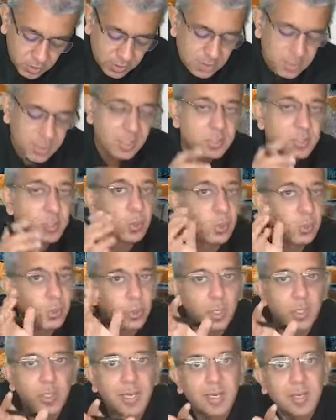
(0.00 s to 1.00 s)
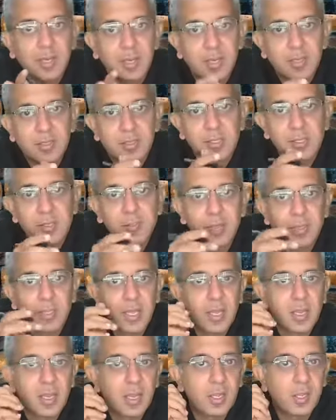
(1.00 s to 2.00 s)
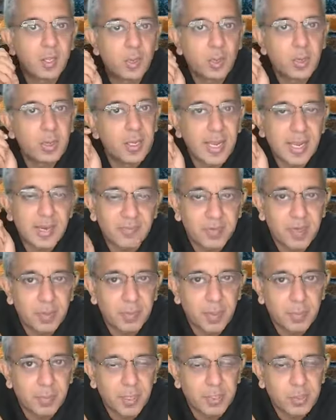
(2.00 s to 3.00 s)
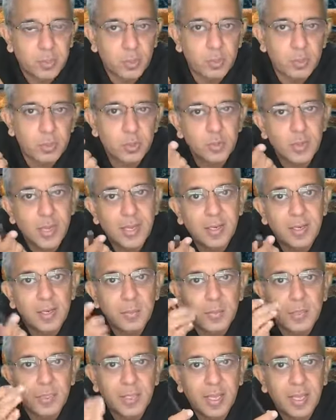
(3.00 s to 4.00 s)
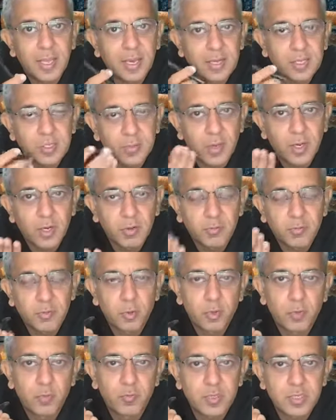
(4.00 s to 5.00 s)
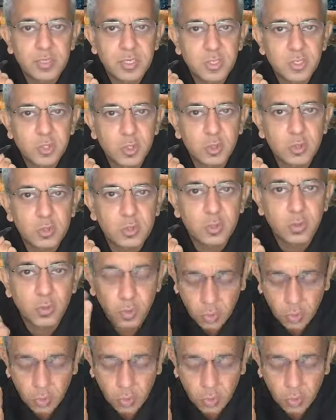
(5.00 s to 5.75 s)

In case you do not get the answer, it will be there in your lifetime updates also, and it will be there as part of your homework section also.